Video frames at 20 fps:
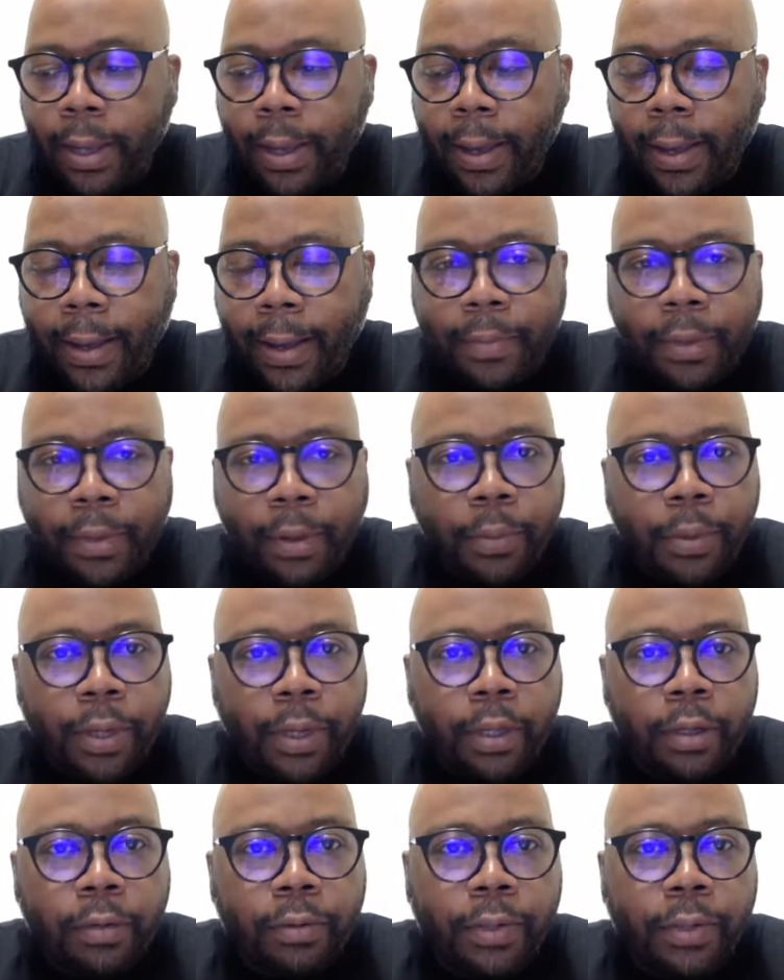that
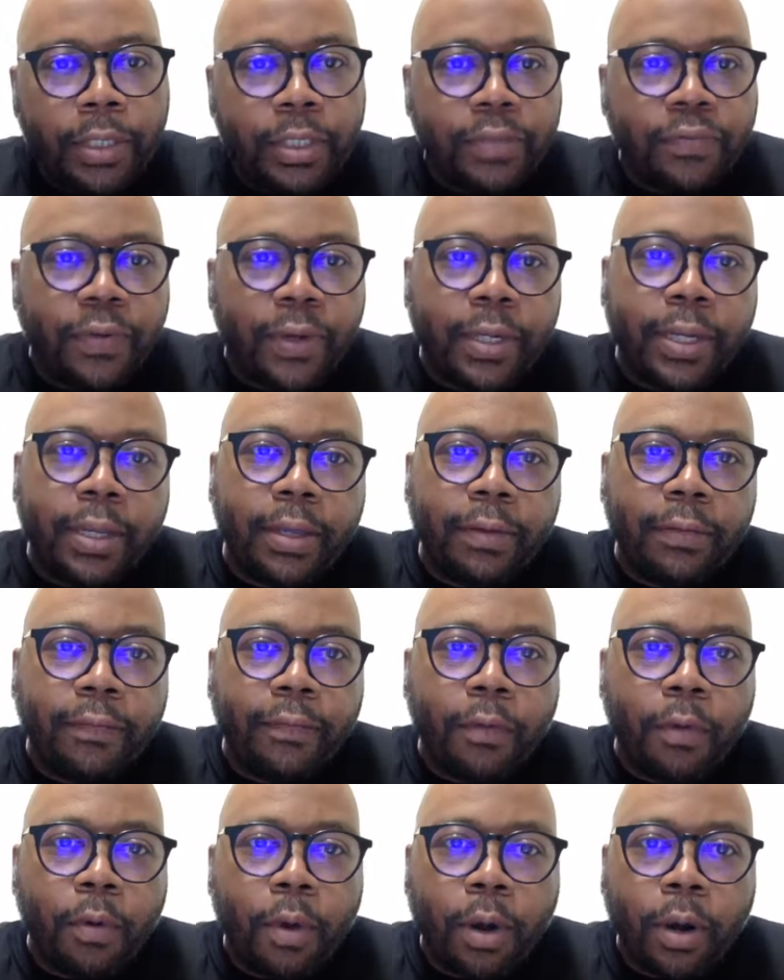we increase funding
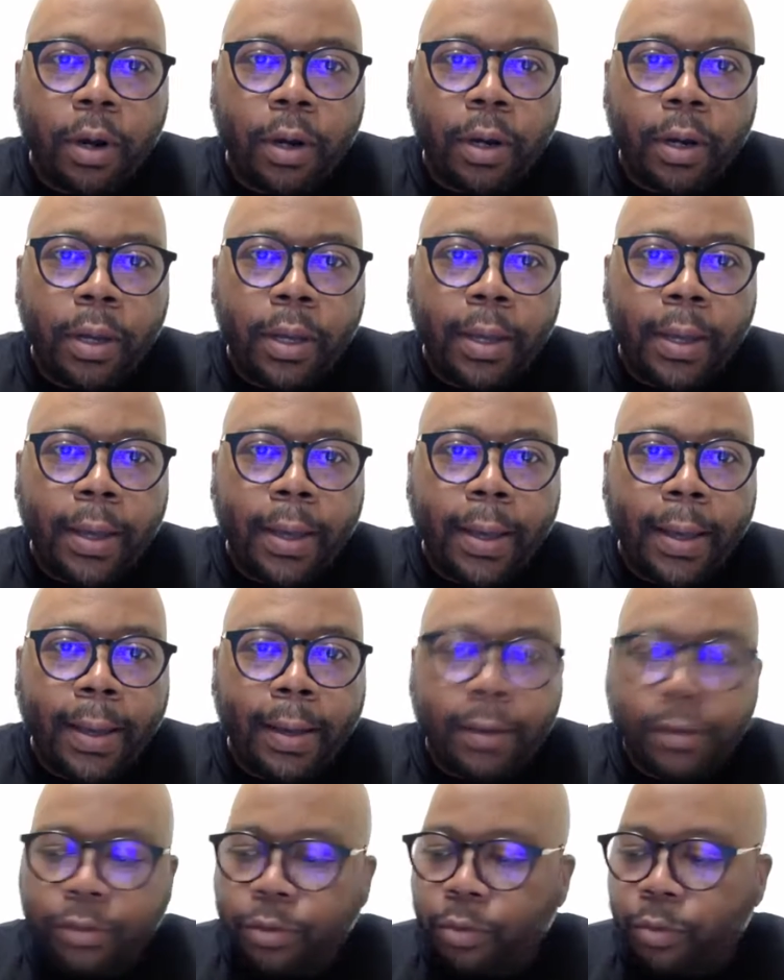for
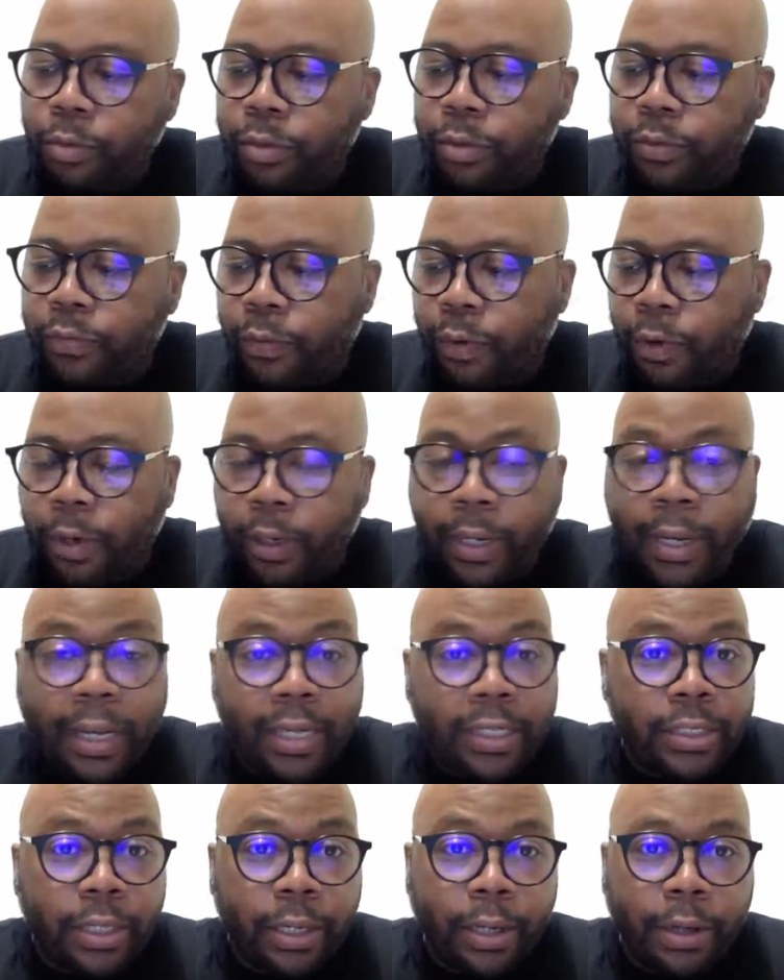our schools for
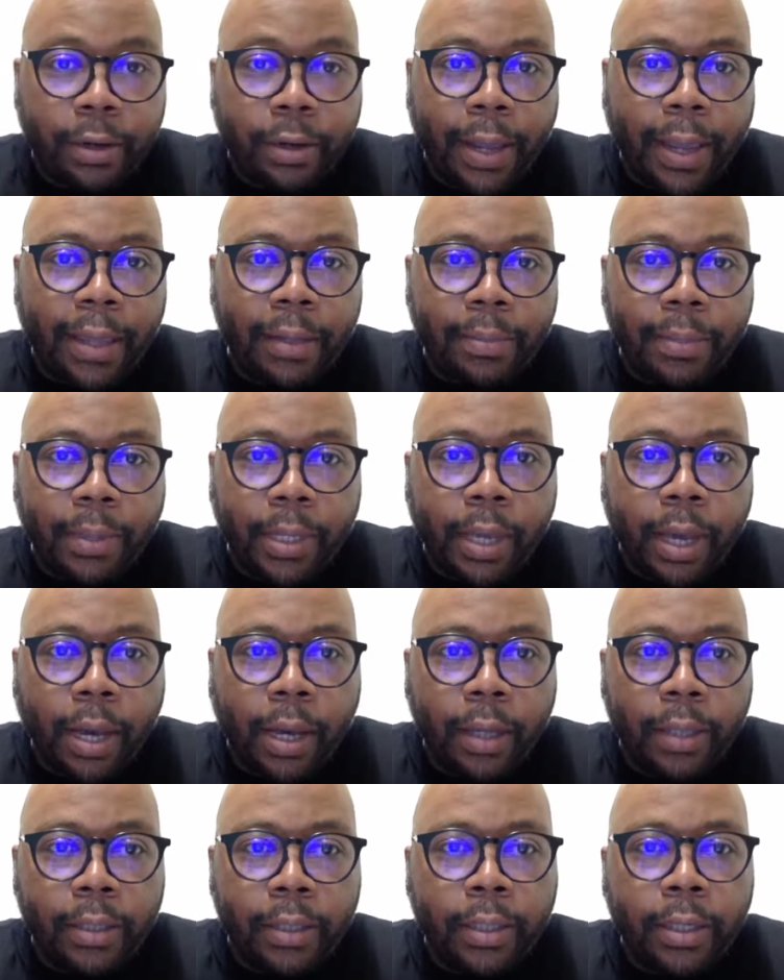next year and
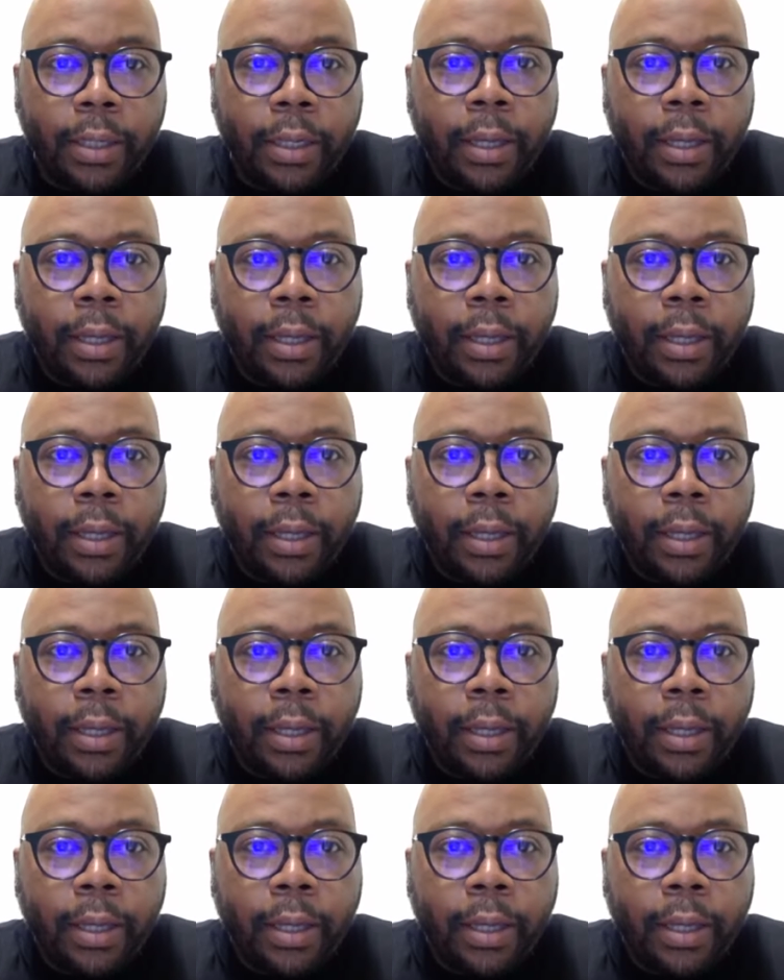beyond.